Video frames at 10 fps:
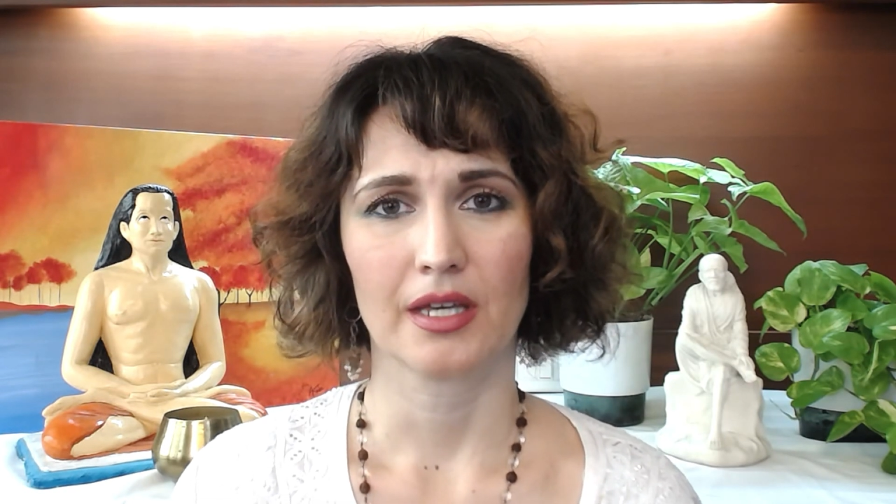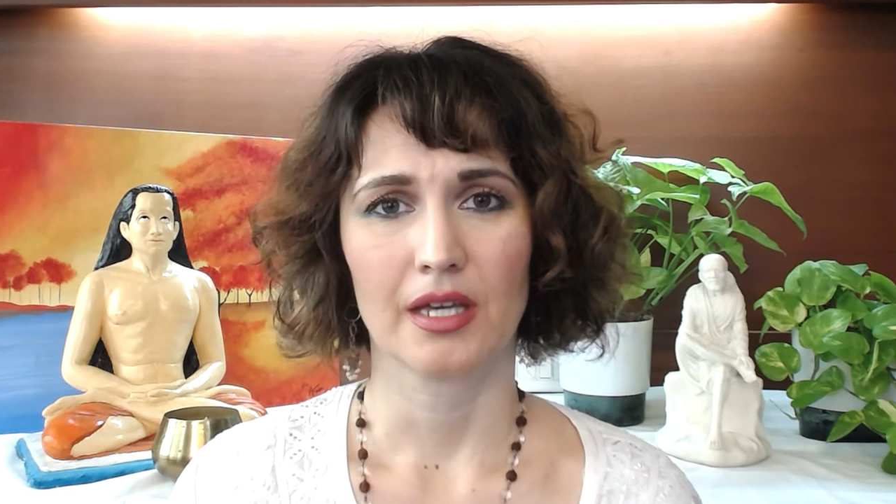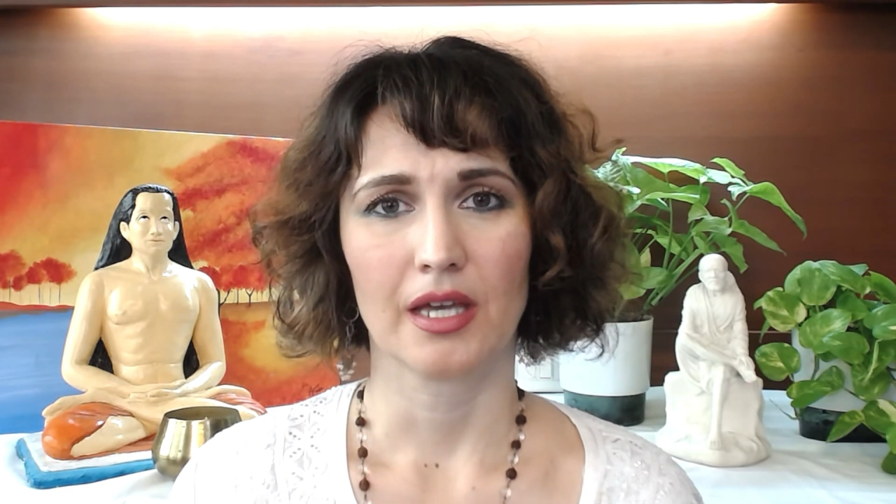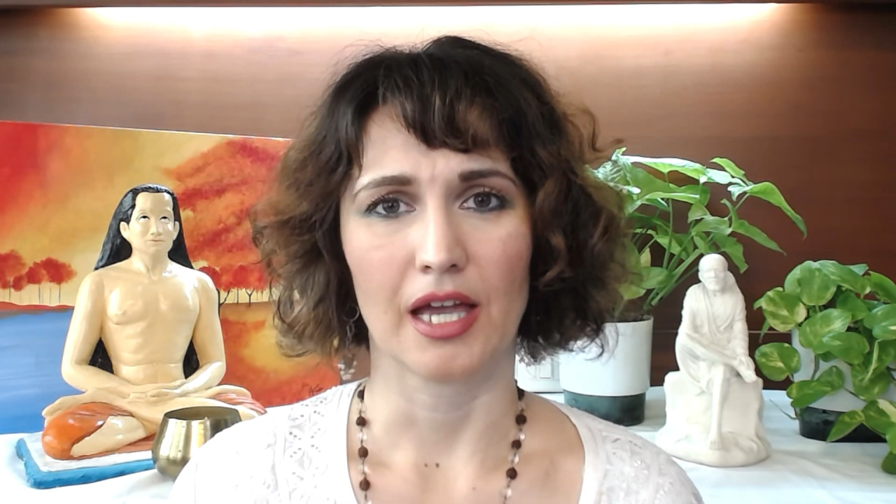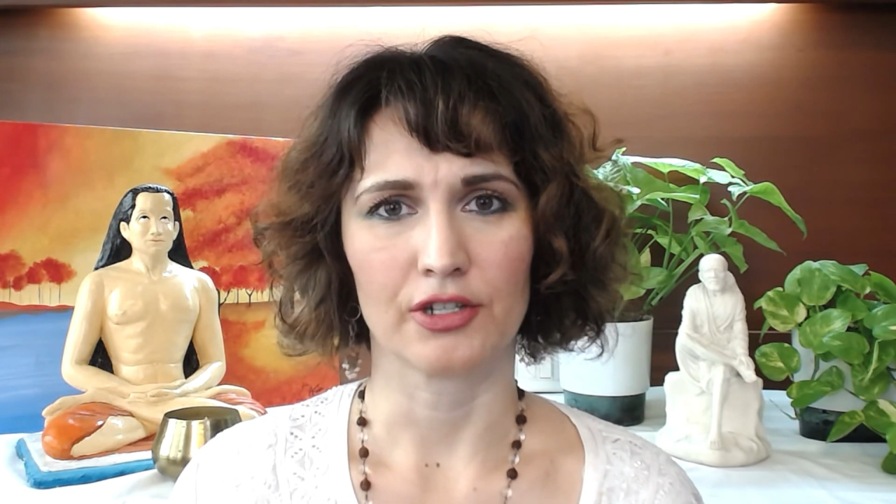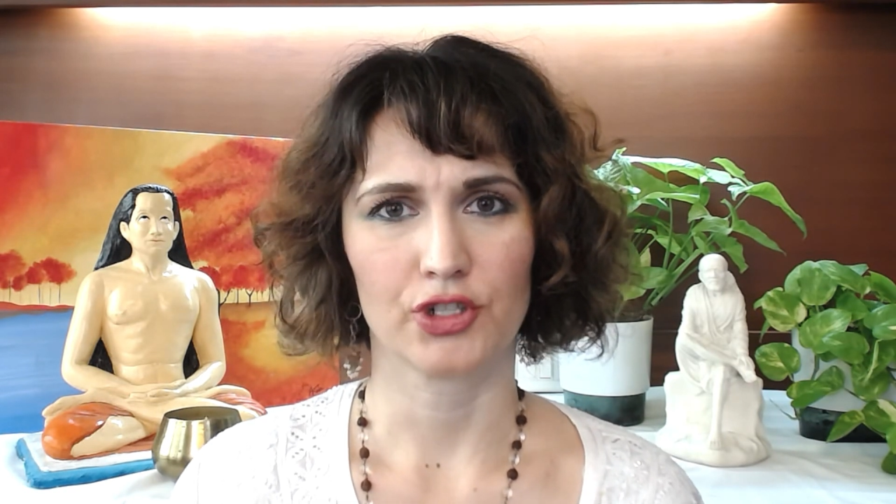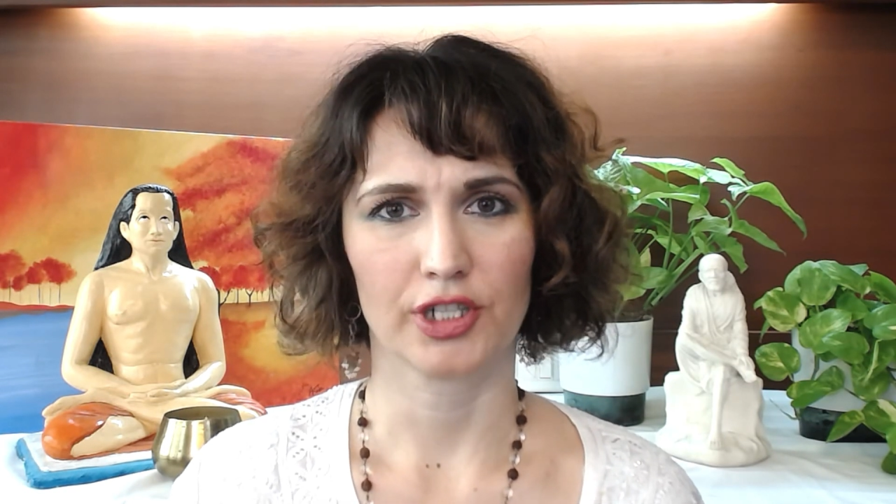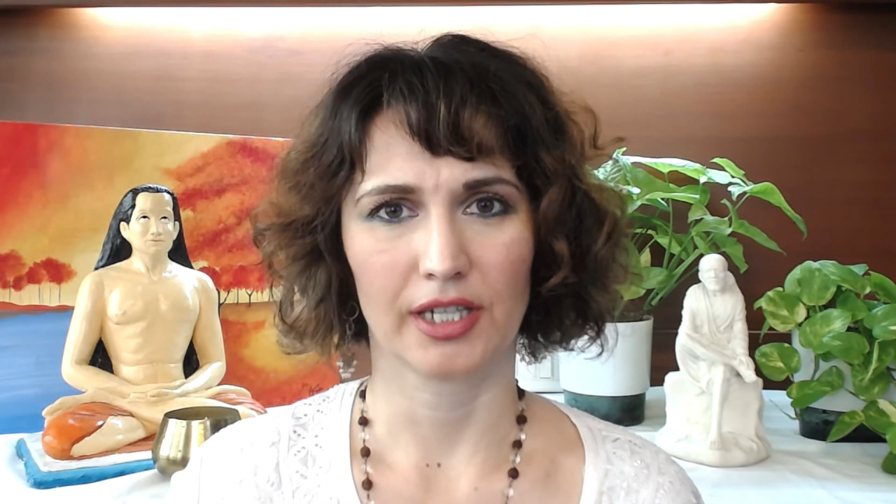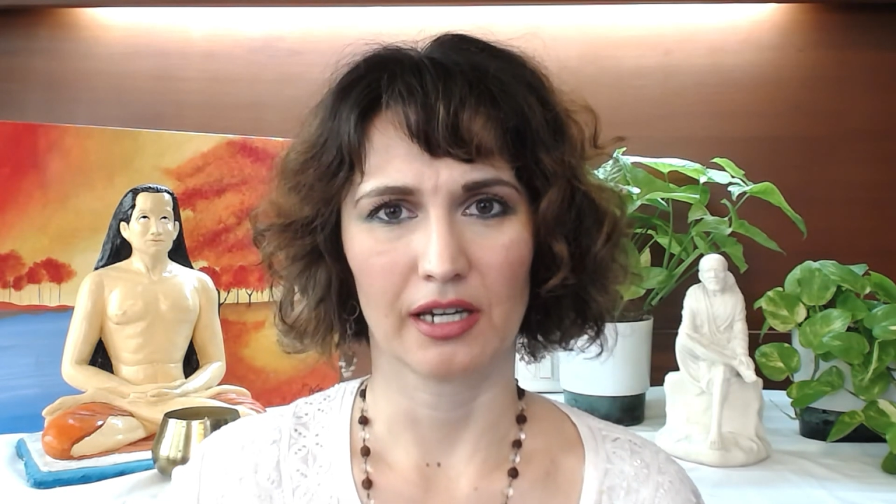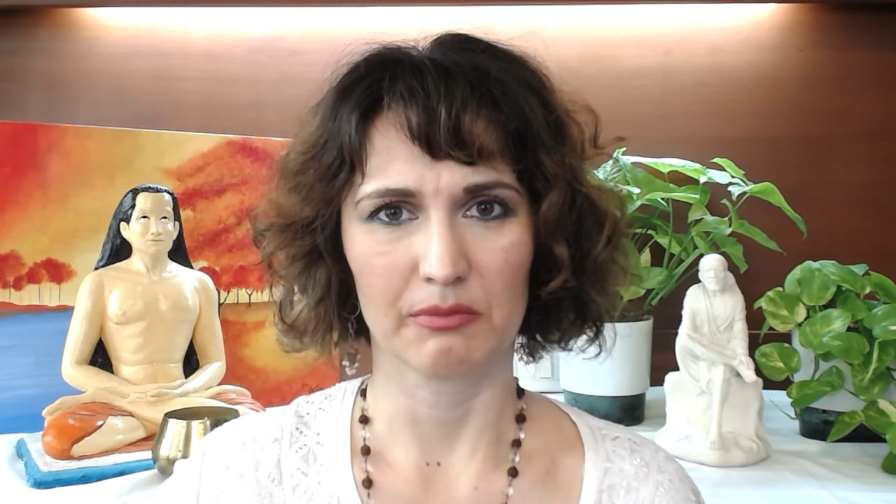And she
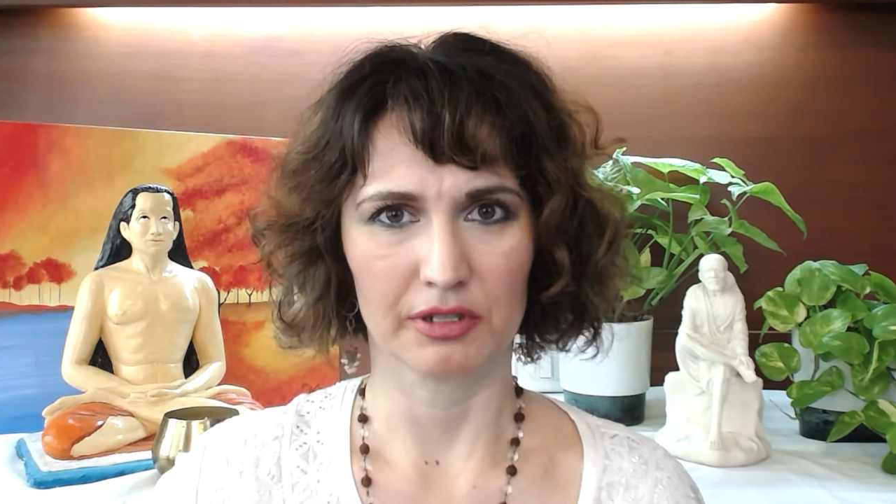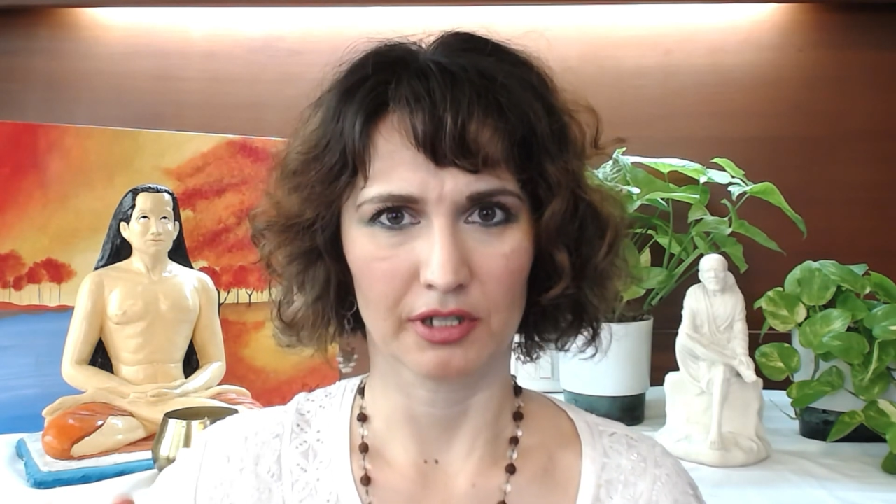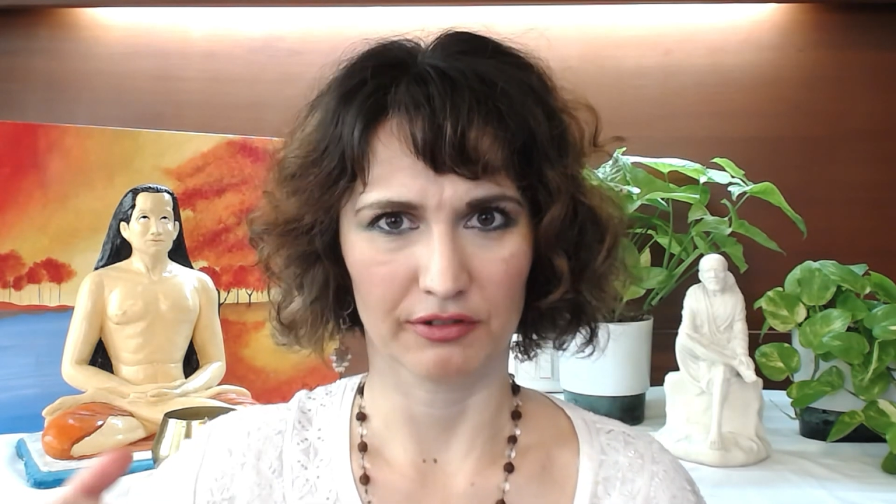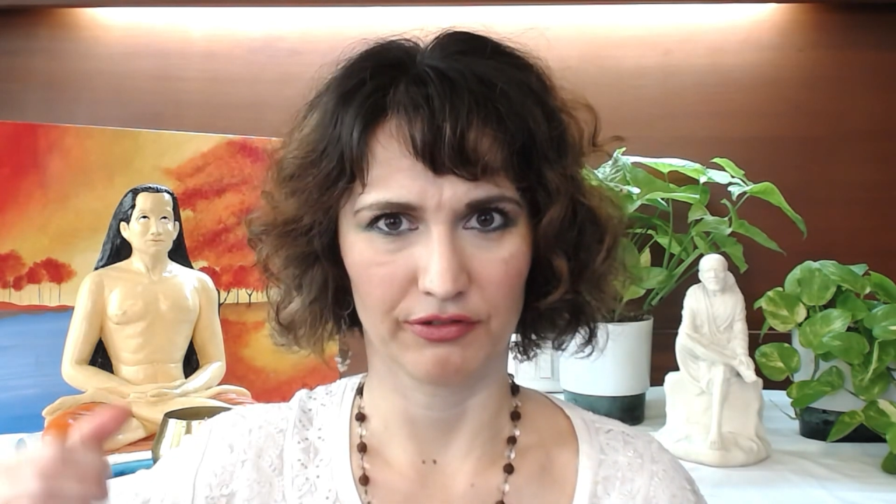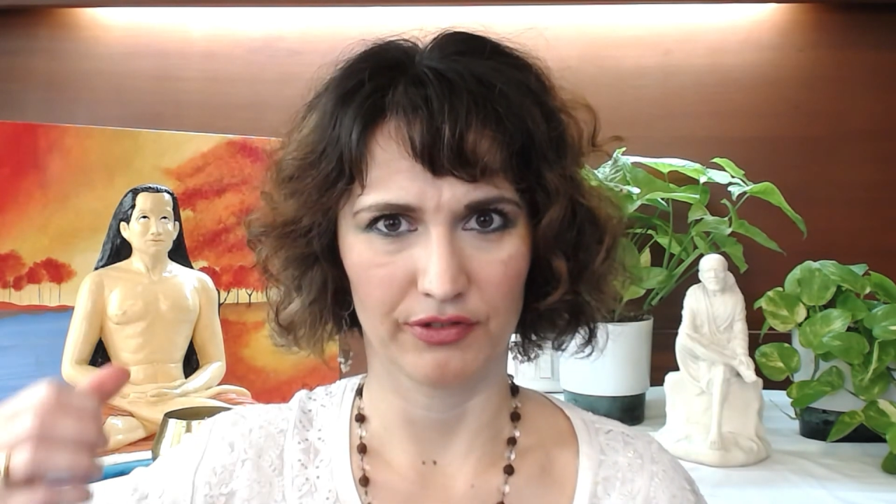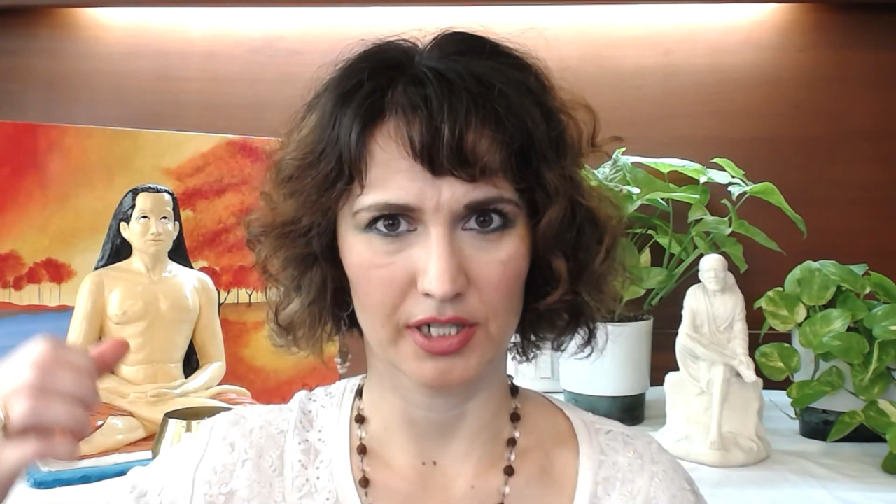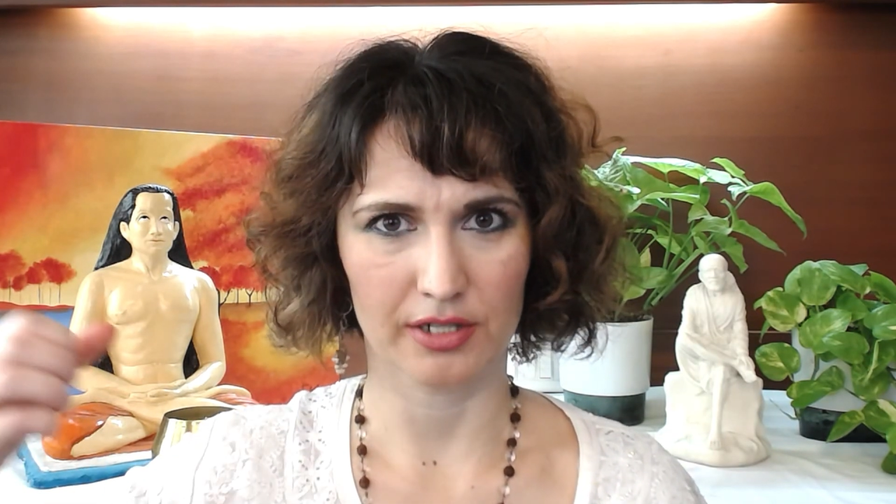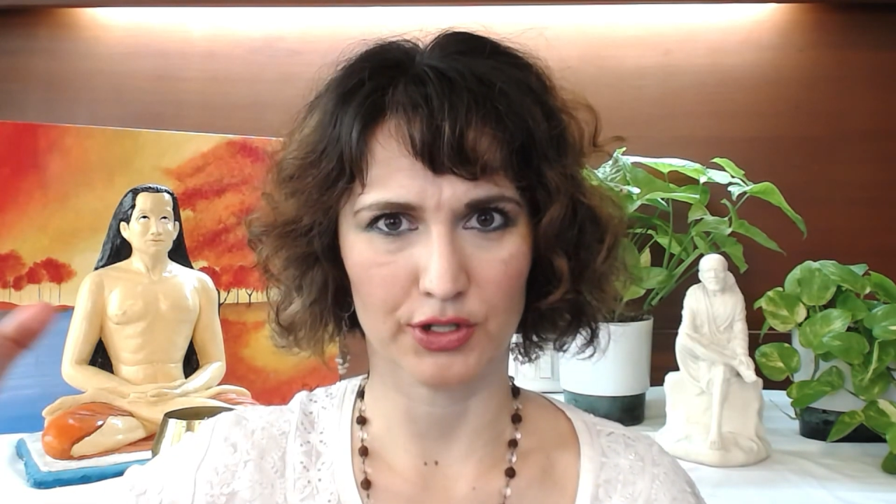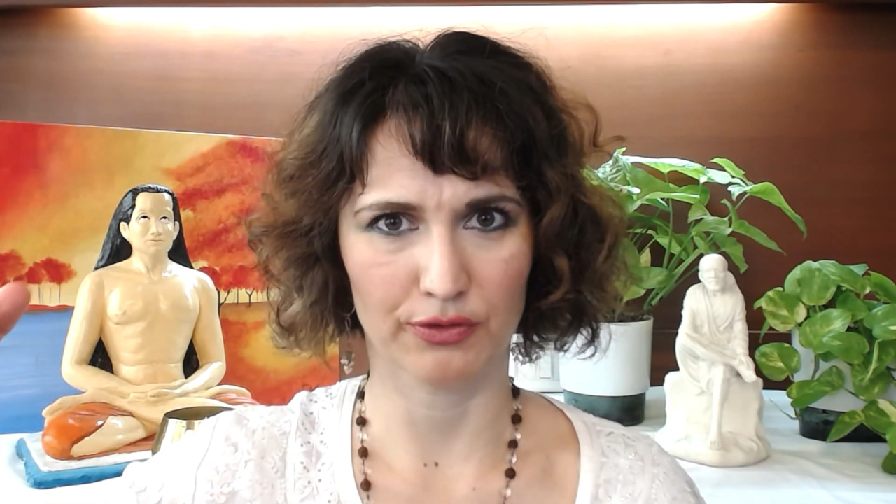came in her fierce